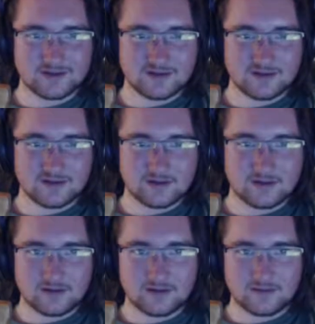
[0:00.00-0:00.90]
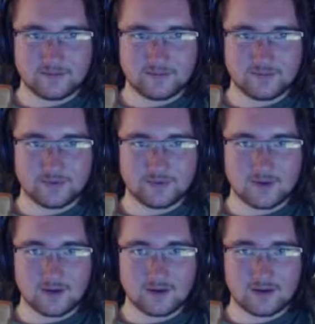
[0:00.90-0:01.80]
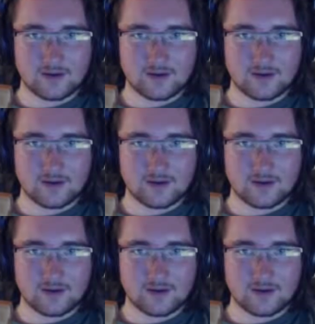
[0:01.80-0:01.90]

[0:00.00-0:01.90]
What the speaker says: Nobody speaks.